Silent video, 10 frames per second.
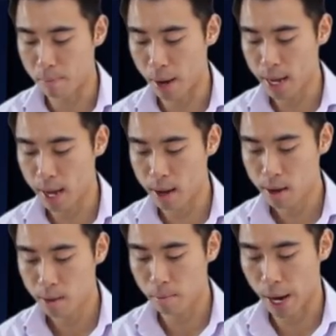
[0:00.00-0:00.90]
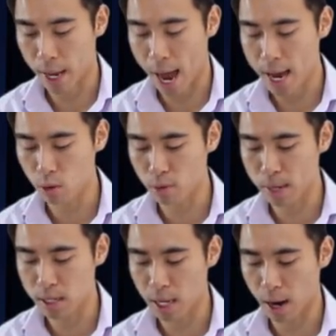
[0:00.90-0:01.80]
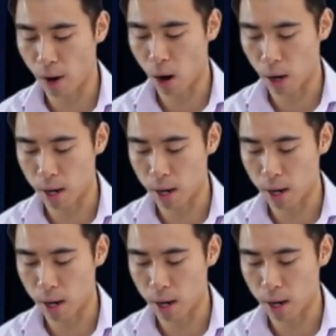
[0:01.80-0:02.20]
But here my a would be 0.